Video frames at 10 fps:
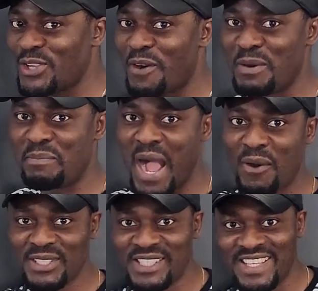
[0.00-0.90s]
of a
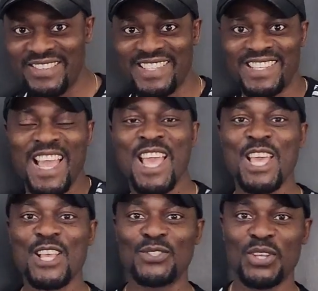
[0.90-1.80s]
power series
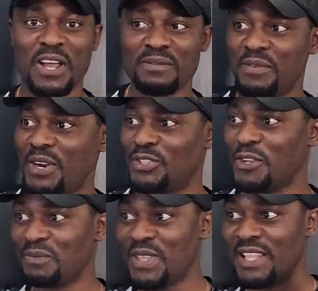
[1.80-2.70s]
is to convert
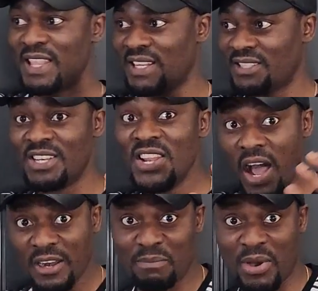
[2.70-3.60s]
something that's
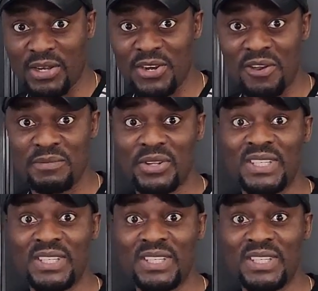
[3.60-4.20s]
not a polynomial